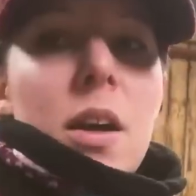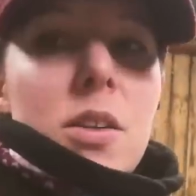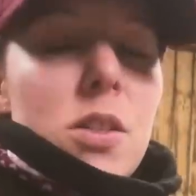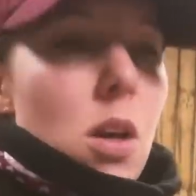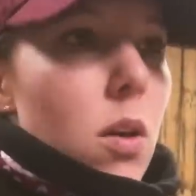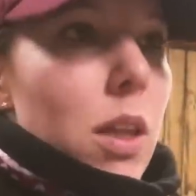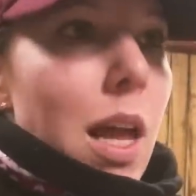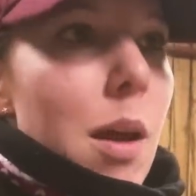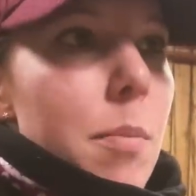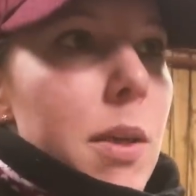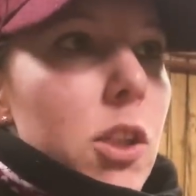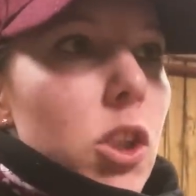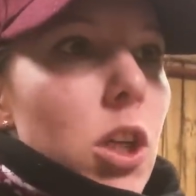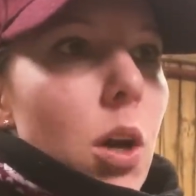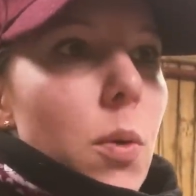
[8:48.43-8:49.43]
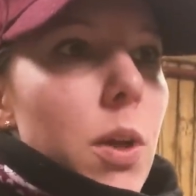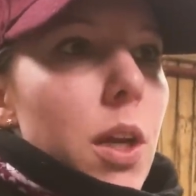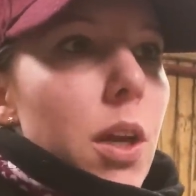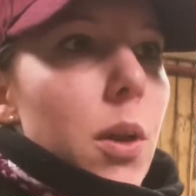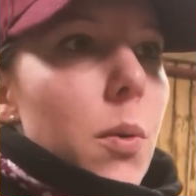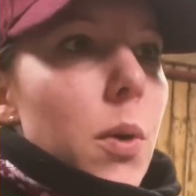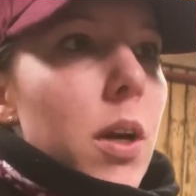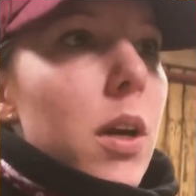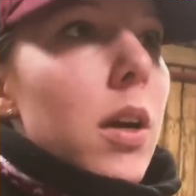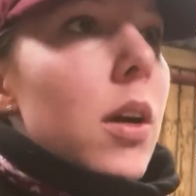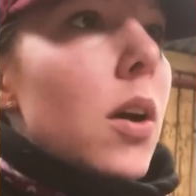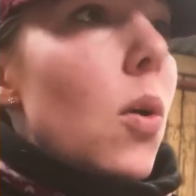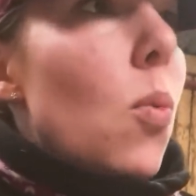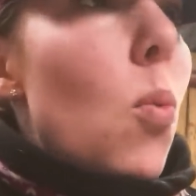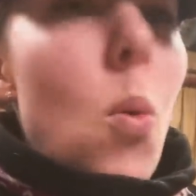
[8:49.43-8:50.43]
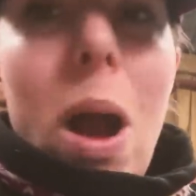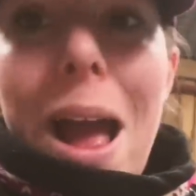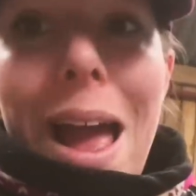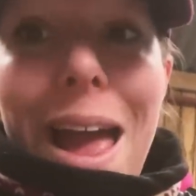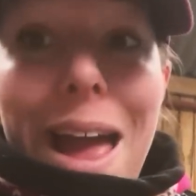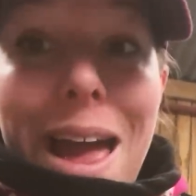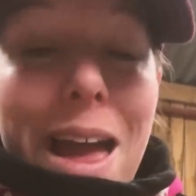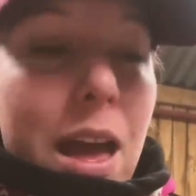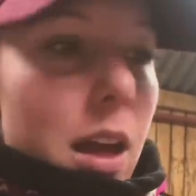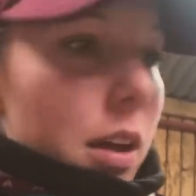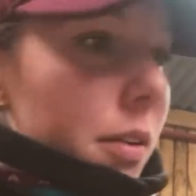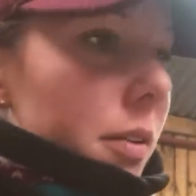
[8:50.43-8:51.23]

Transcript: So let me show you where